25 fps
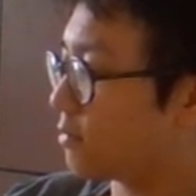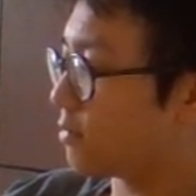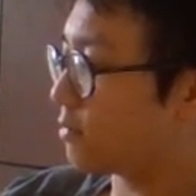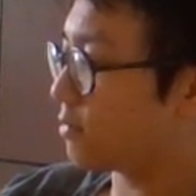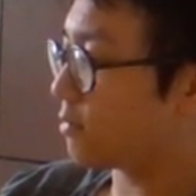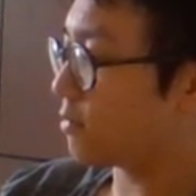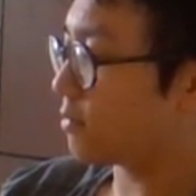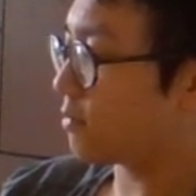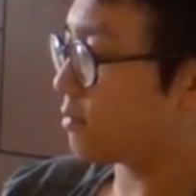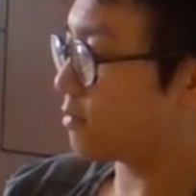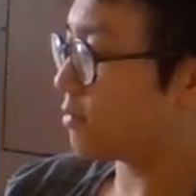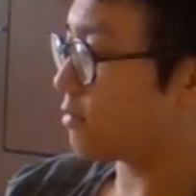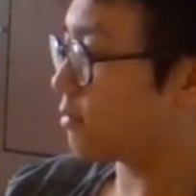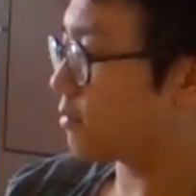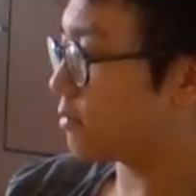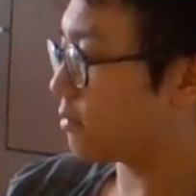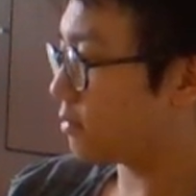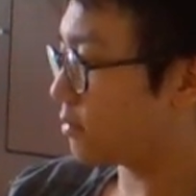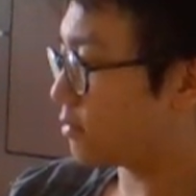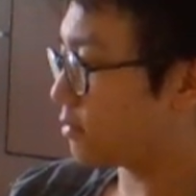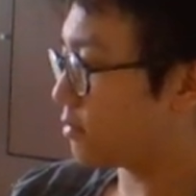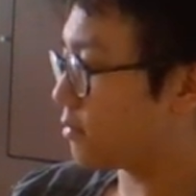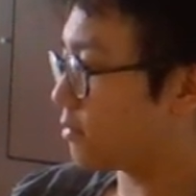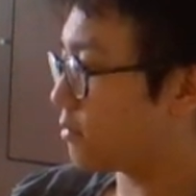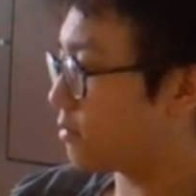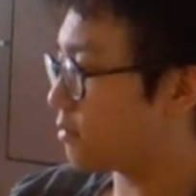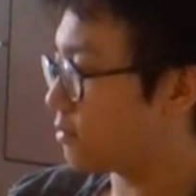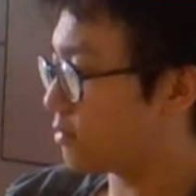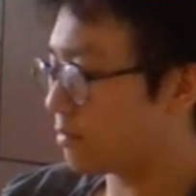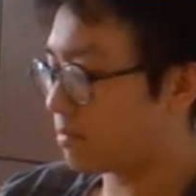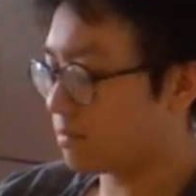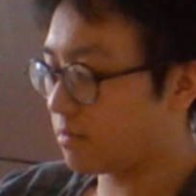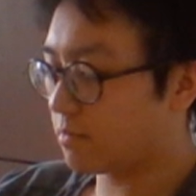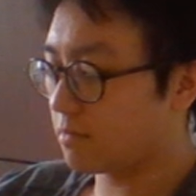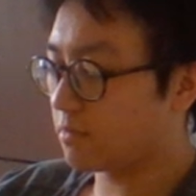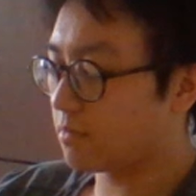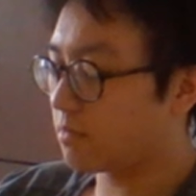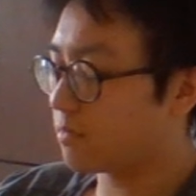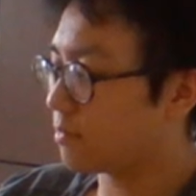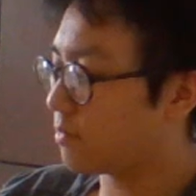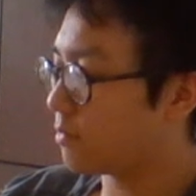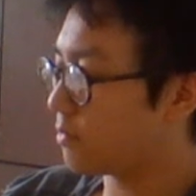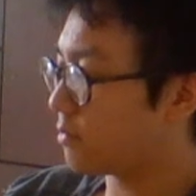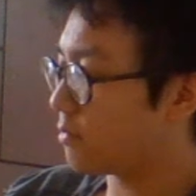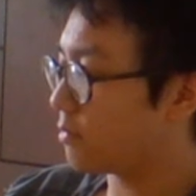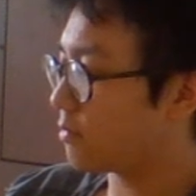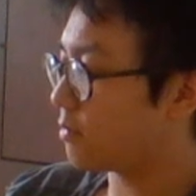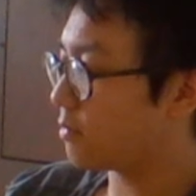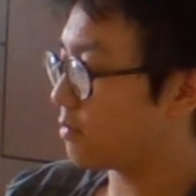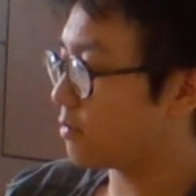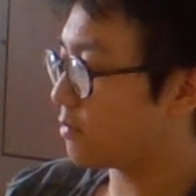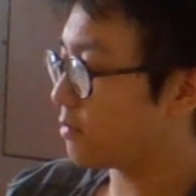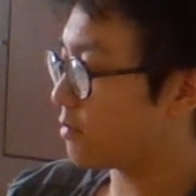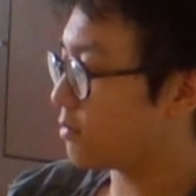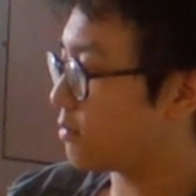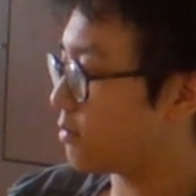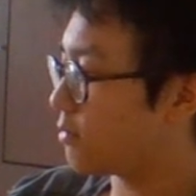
[no speech]